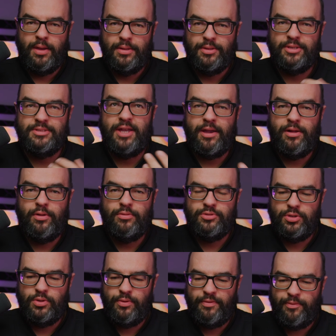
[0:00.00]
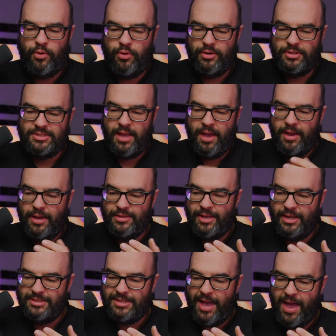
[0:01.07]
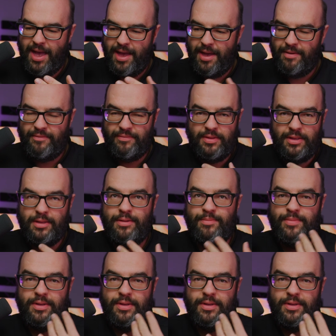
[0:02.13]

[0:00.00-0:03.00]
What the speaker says: The Cyclone 2, of course, does have the